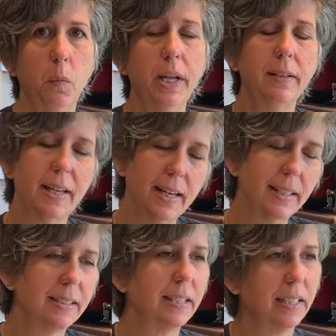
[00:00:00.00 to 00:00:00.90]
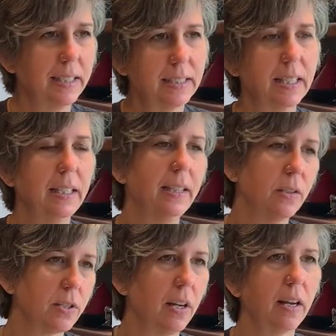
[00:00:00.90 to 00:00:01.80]
we, Osaka. Yeah, T&T,
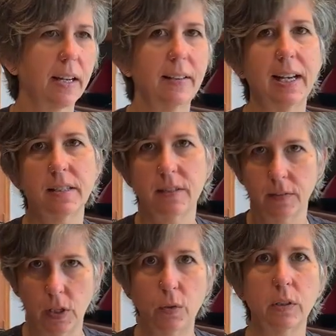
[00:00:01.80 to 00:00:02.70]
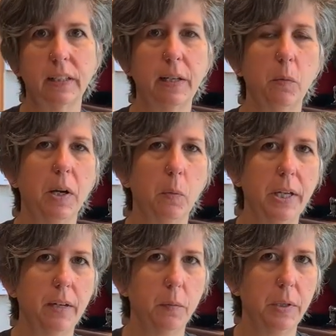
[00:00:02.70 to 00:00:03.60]
Osaka. That's locally where
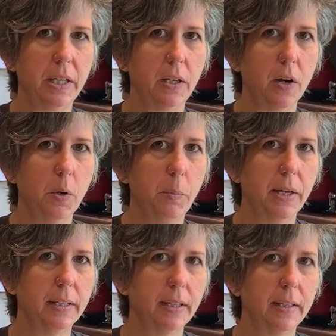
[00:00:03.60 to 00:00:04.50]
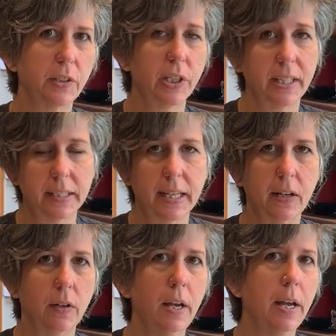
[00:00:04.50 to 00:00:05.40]
we, we go, but uh,
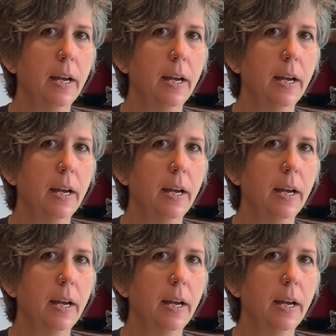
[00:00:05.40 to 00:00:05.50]
Chinatown.